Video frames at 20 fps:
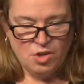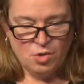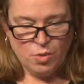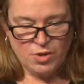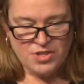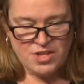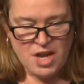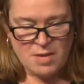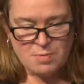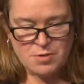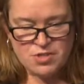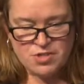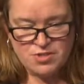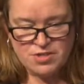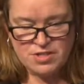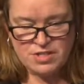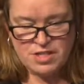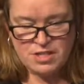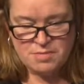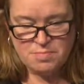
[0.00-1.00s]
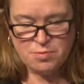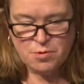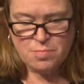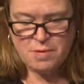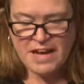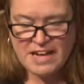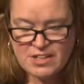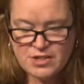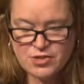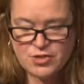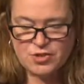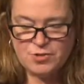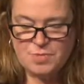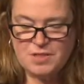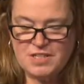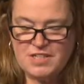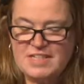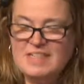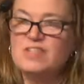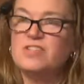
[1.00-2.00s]
While the opportunity propelled
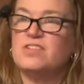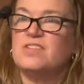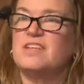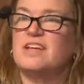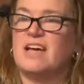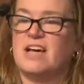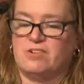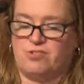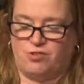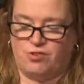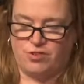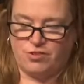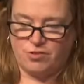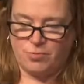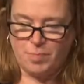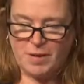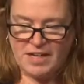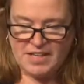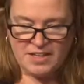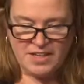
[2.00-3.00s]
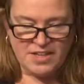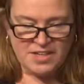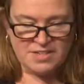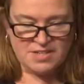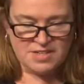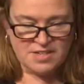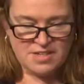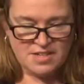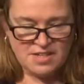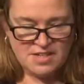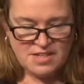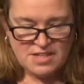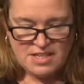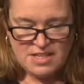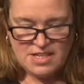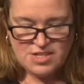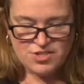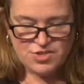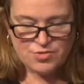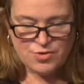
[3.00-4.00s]
Erdman into the national spotlight,
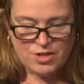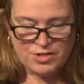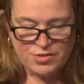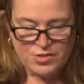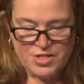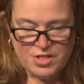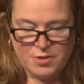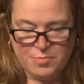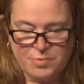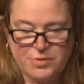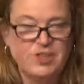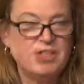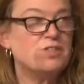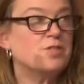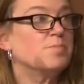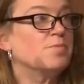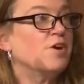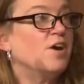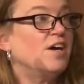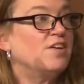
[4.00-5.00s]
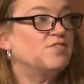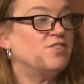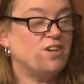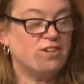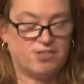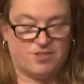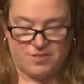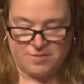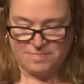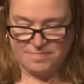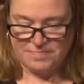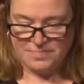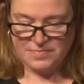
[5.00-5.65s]
he struggled to complete the project.